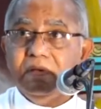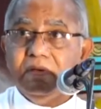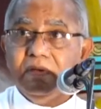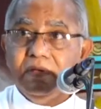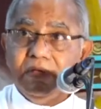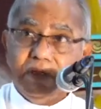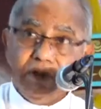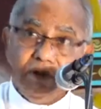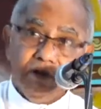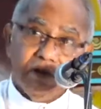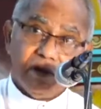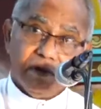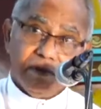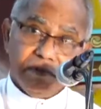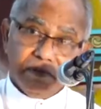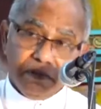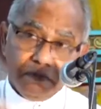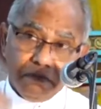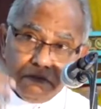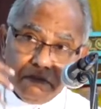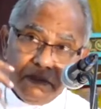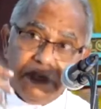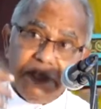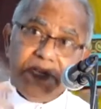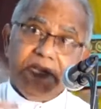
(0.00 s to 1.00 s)
In Europe,
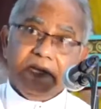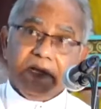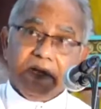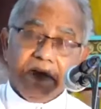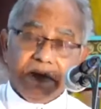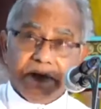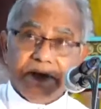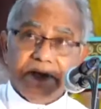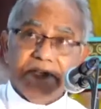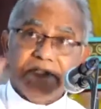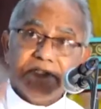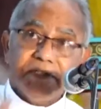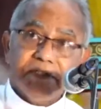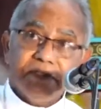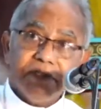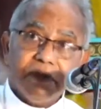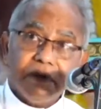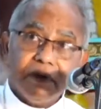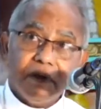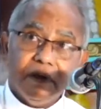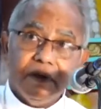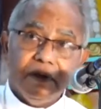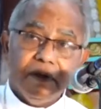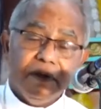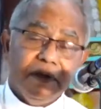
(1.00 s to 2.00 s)
many congregations are
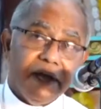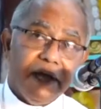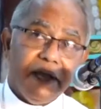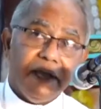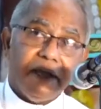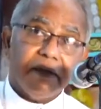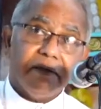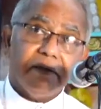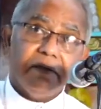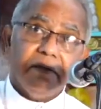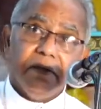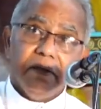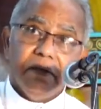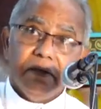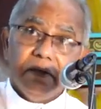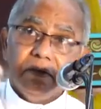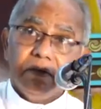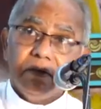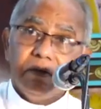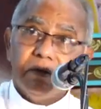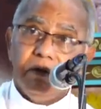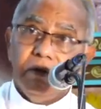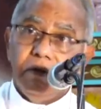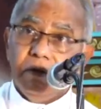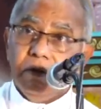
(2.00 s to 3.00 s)
dying.
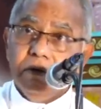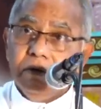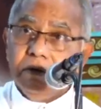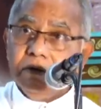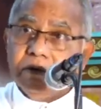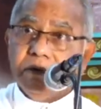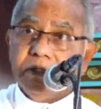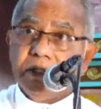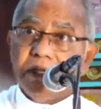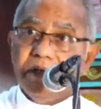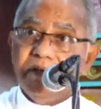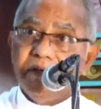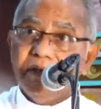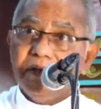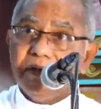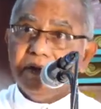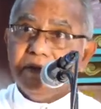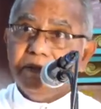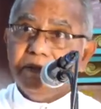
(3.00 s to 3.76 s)
Close the